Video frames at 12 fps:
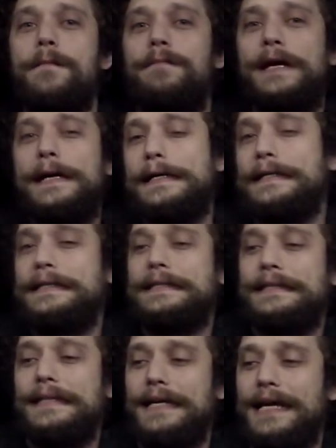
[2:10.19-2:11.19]

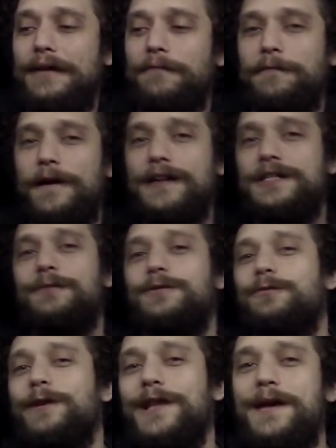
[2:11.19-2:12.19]
because for us it
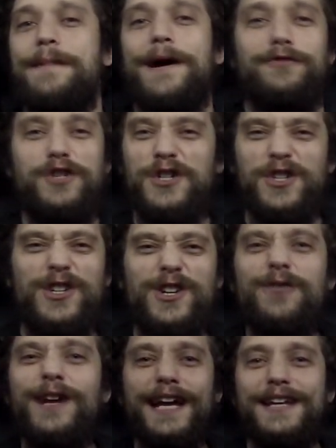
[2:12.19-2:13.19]
was really about just
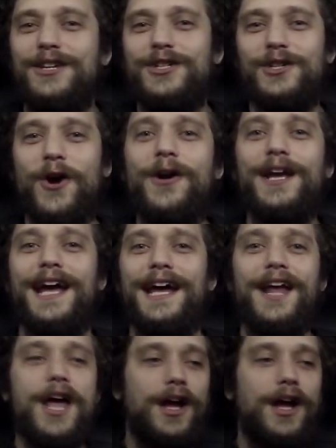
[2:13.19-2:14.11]
doing it, starting it,